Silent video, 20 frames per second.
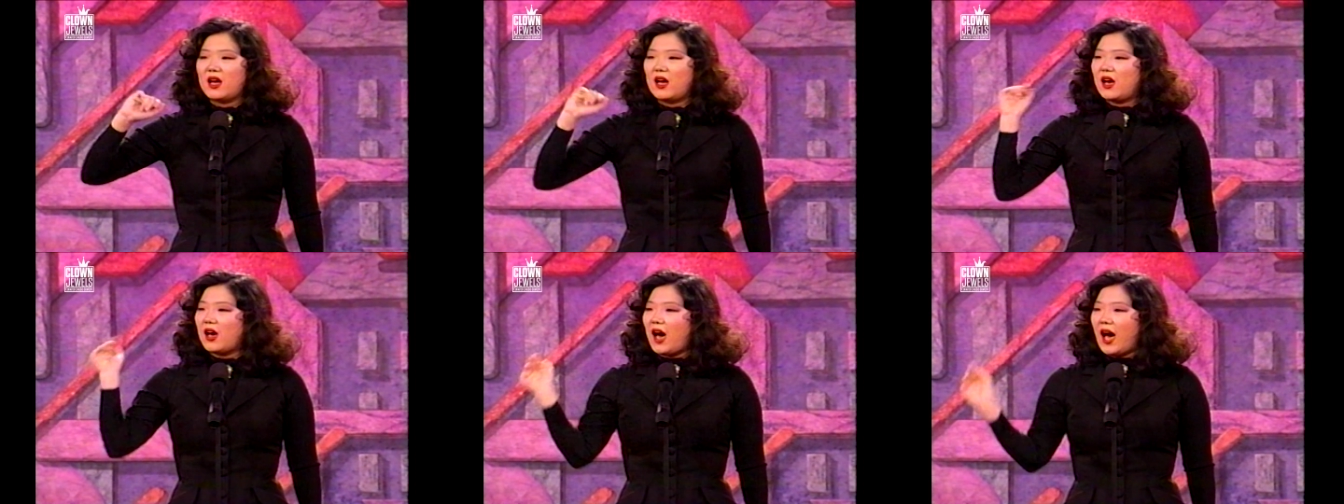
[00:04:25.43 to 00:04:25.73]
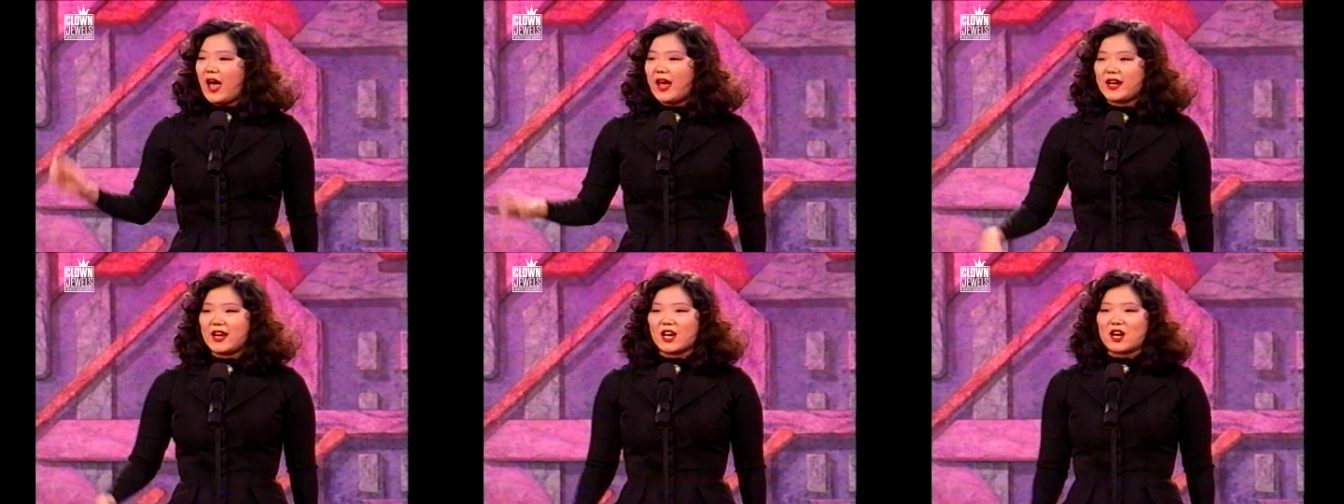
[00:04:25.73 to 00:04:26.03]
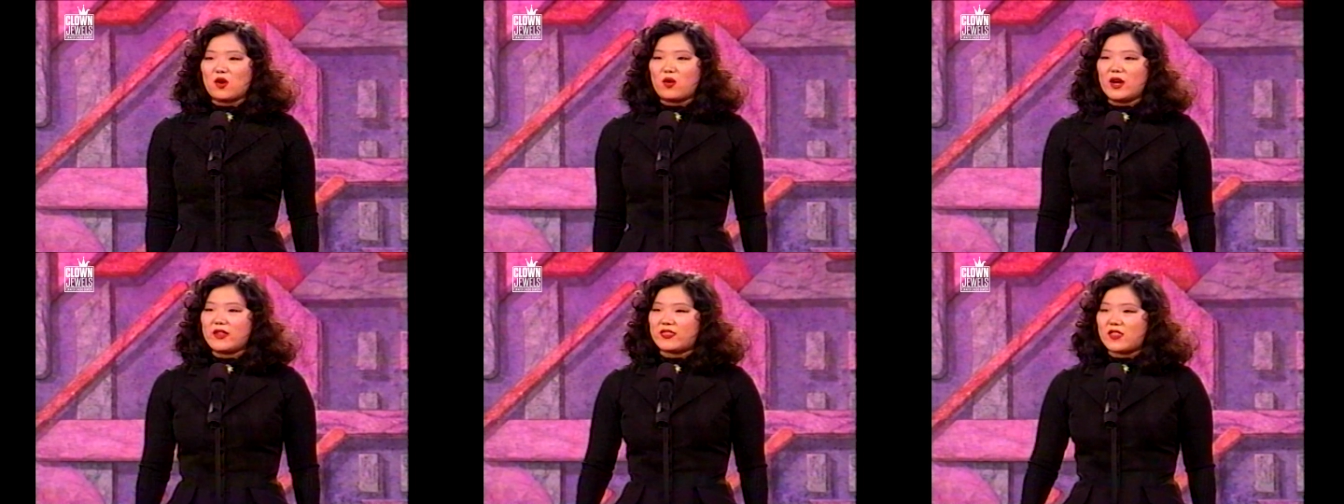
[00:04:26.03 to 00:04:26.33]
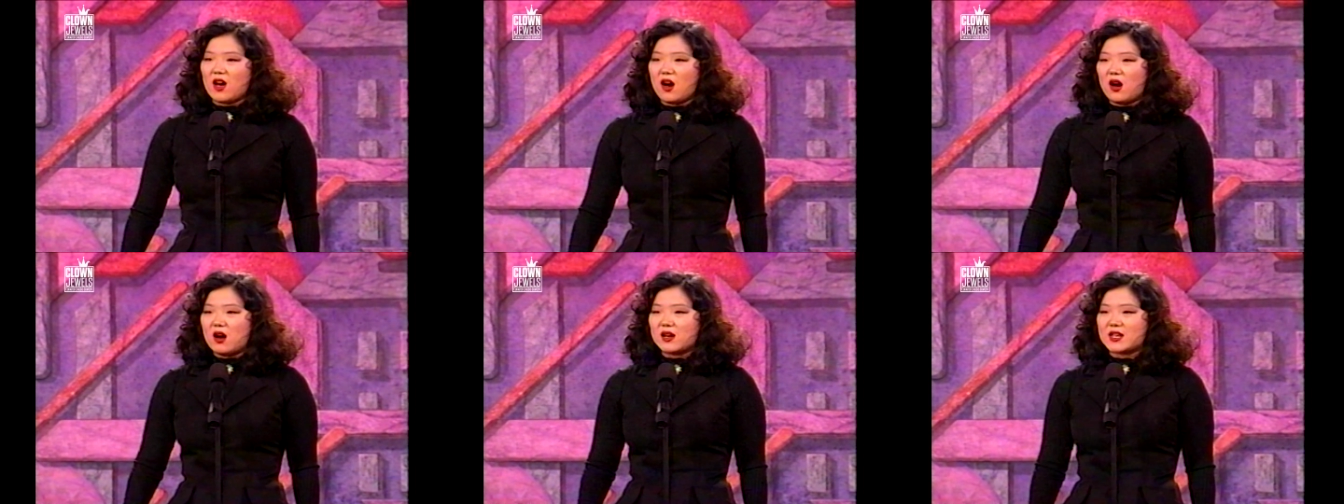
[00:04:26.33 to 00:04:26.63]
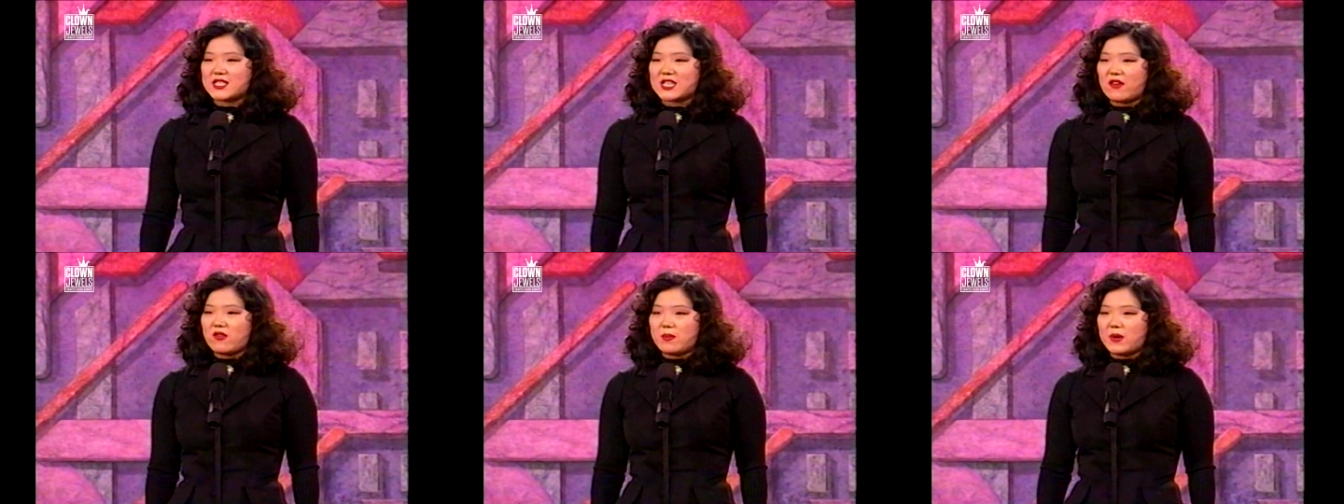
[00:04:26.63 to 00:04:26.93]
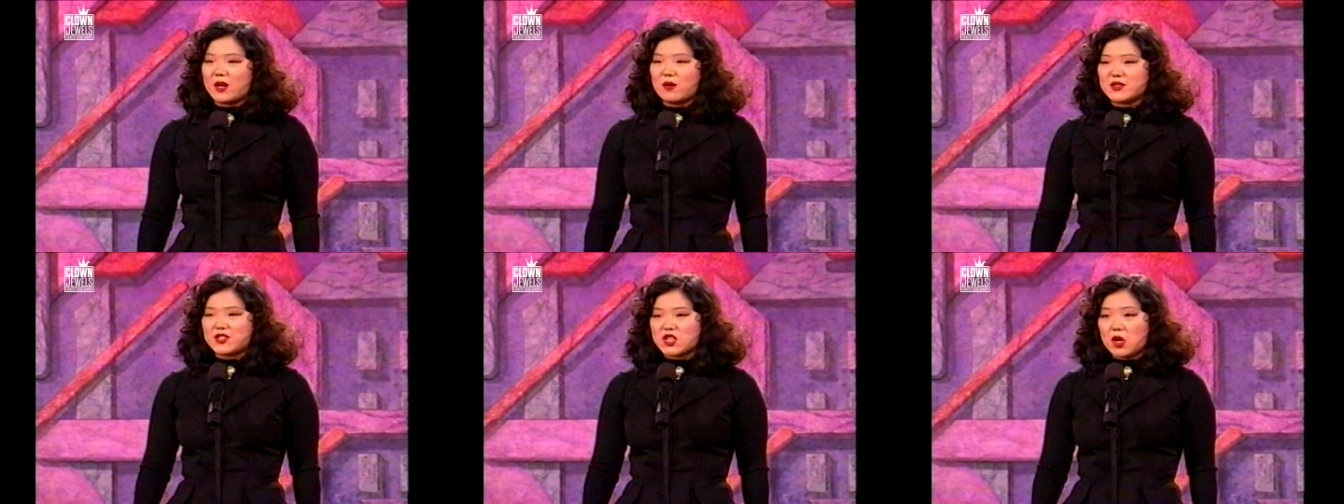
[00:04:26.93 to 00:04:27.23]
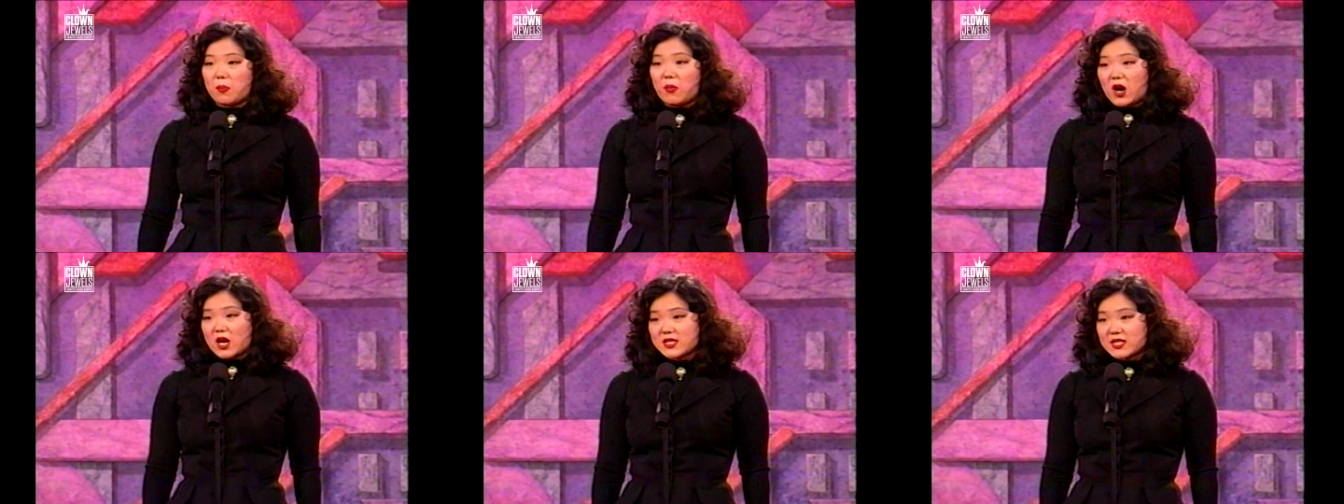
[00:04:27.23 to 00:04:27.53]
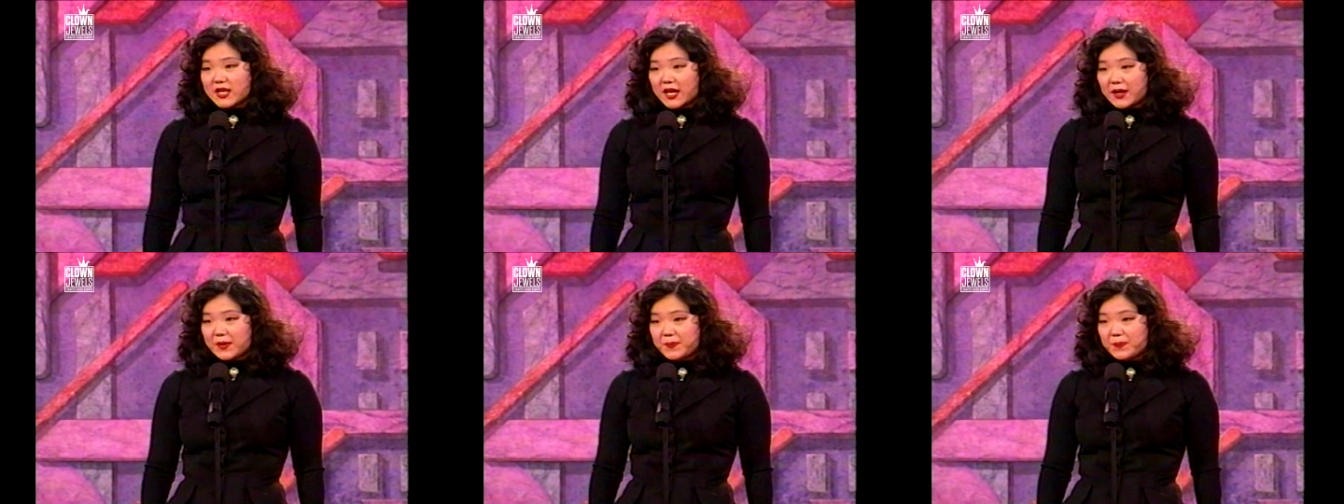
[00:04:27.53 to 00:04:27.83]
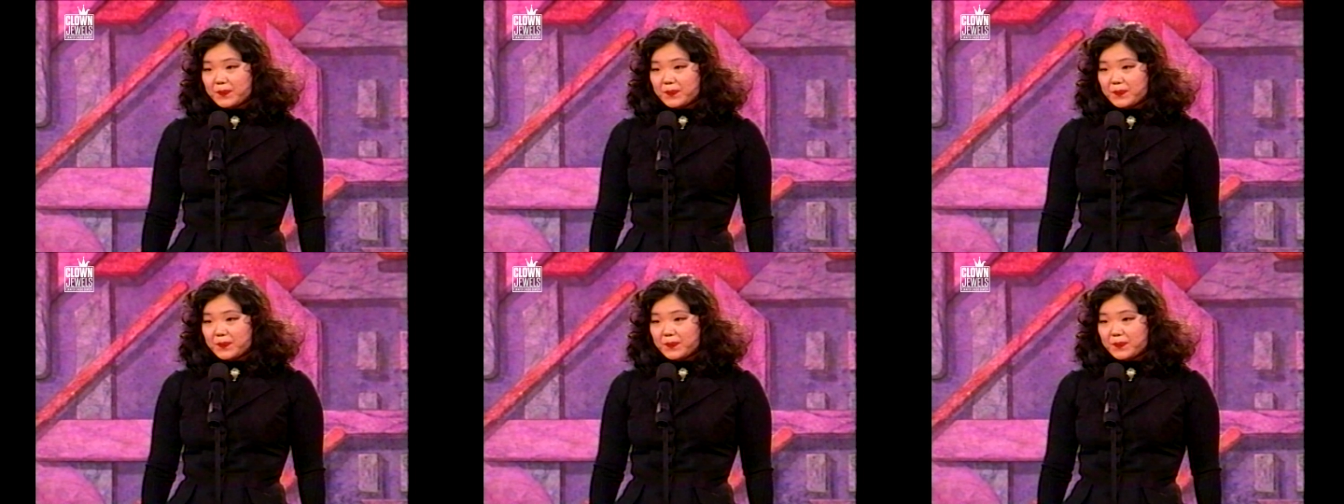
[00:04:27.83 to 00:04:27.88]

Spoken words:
I had to quit though, because everybody was so bossy.